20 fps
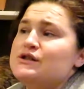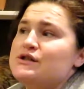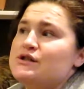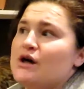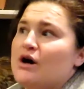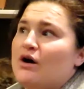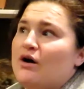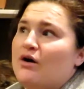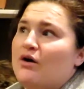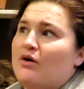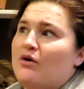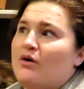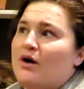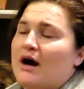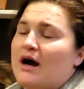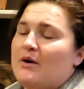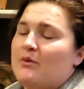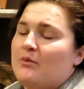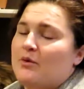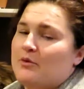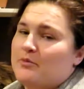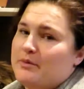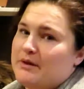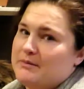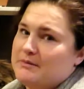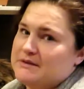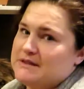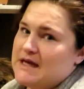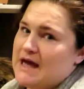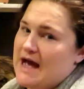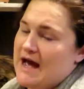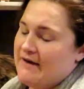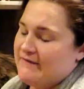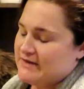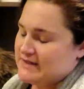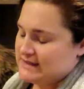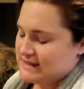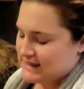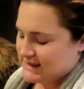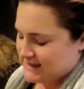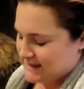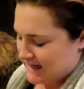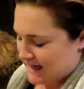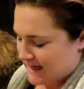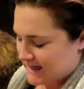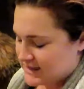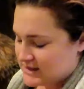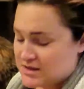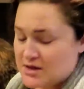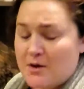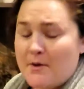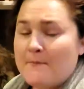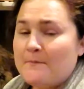so I won't be able to have it tonight.